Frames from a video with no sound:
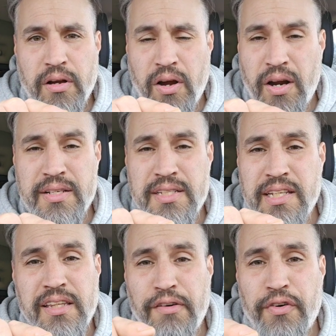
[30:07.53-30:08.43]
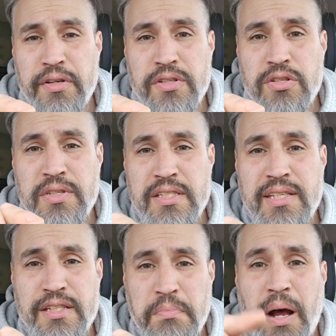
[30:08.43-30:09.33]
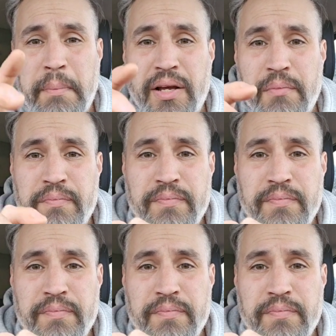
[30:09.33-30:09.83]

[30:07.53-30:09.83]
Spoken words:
honestly indifferent to these things popping up.